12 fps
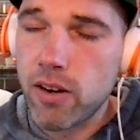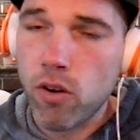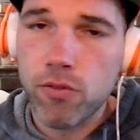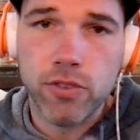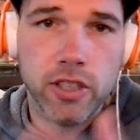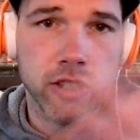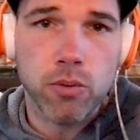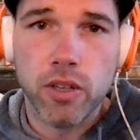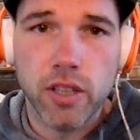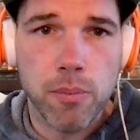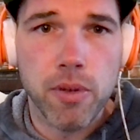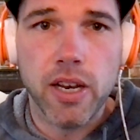hopefully
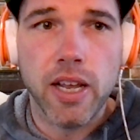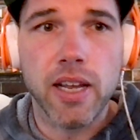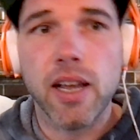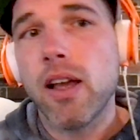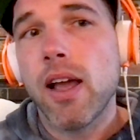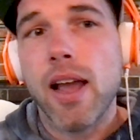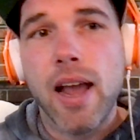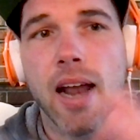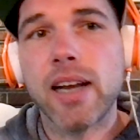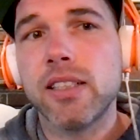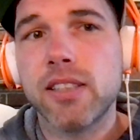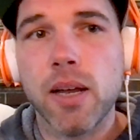you eliminate
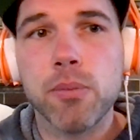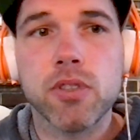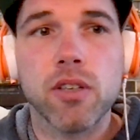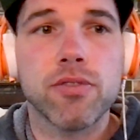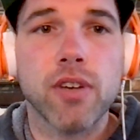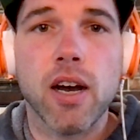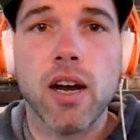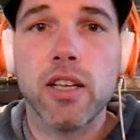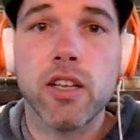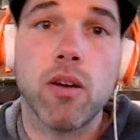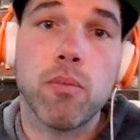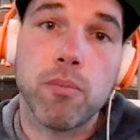any types of
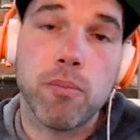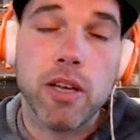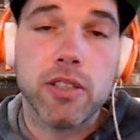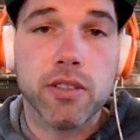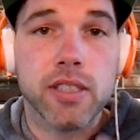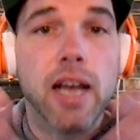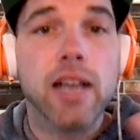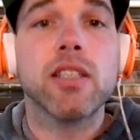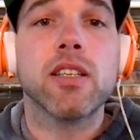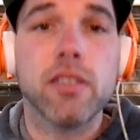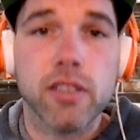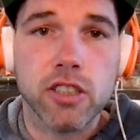major
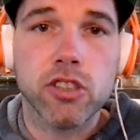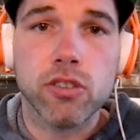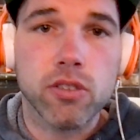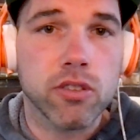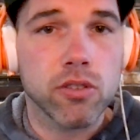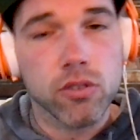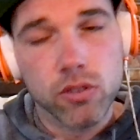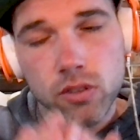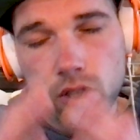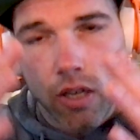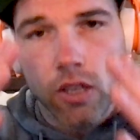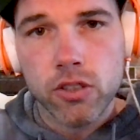technical issues.
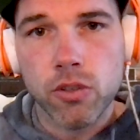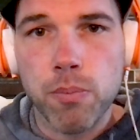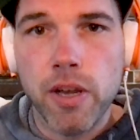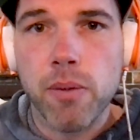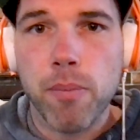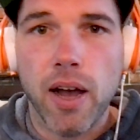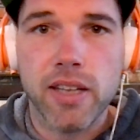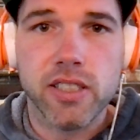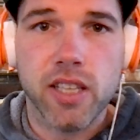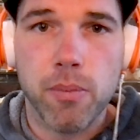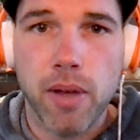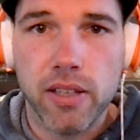You
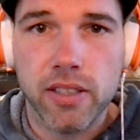minimize them